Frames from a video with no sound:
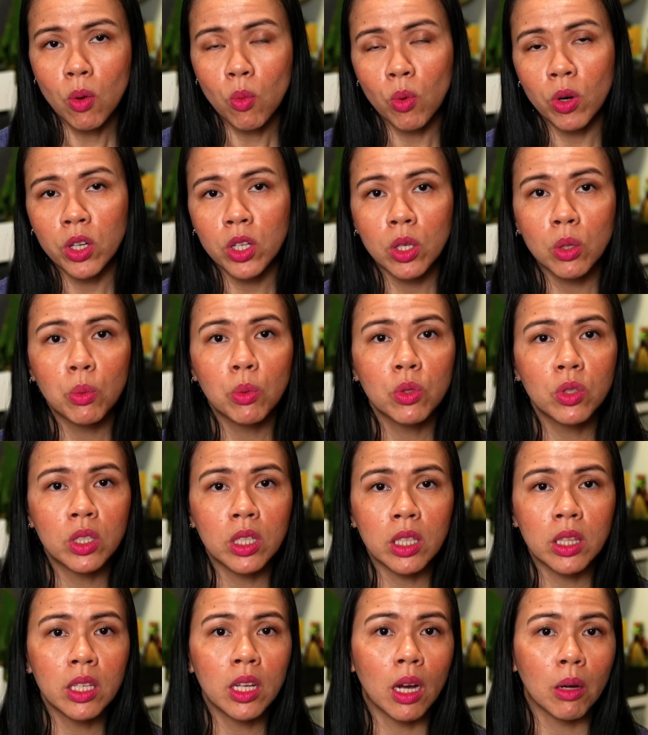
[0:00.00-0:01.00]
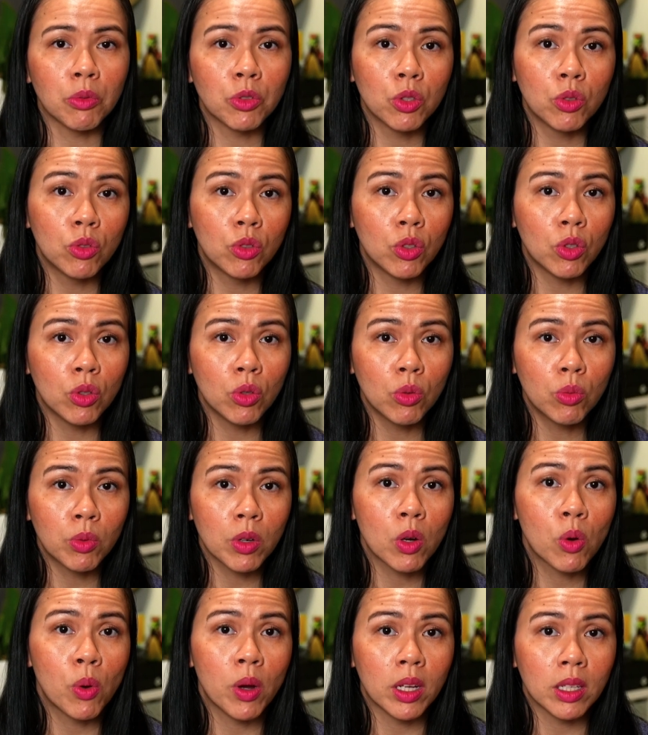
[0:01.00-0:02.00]
where you will see the option to
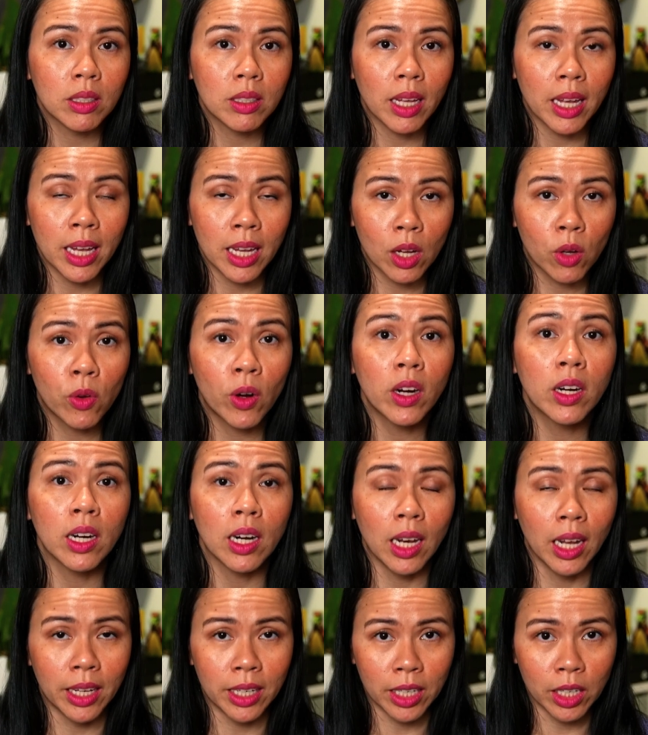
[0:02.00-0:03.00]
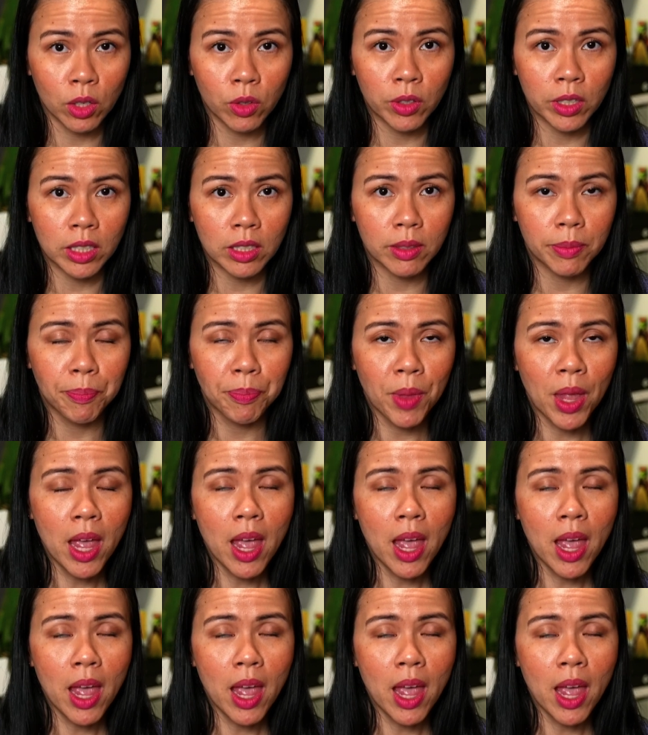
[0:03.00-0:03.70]
request a credit line increase.